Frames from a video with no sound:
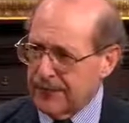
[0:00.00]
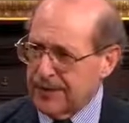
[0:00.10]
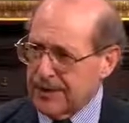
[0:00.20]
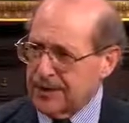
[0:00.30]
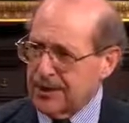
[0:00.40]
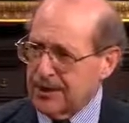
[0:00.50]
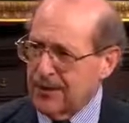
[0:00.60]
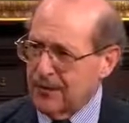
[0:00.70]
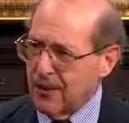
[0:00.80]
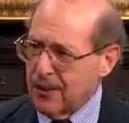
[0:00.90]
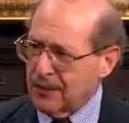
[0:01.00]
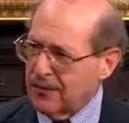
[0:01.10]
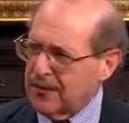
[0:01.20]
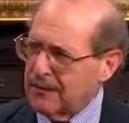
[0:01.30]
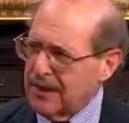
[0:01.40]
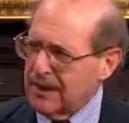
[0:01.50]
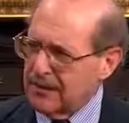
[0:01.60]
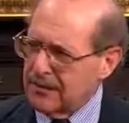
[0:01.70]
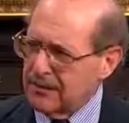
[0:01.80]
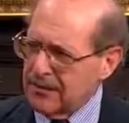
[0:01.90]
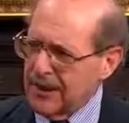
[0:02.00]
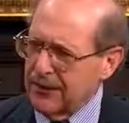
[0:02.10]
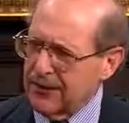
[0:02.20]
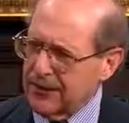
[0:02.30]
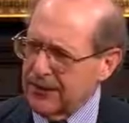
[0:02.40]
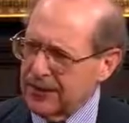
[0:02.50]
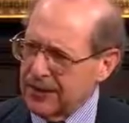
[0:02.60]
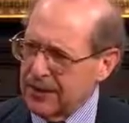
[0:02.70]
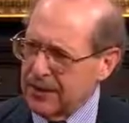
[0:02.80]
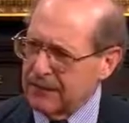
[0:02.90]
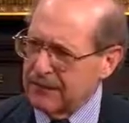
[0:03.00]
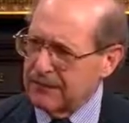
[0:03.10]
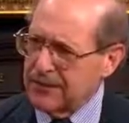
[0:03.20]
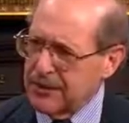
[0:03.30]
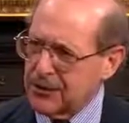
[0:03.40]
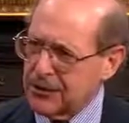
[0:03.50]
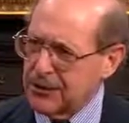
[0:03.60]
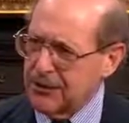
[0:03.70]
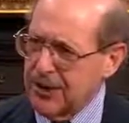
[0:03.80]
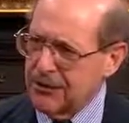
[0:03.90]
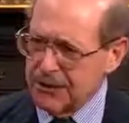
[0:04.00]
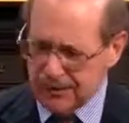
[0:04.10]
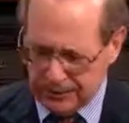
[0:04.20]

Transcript: There's actually a cover article in the May 2013 National Geographic.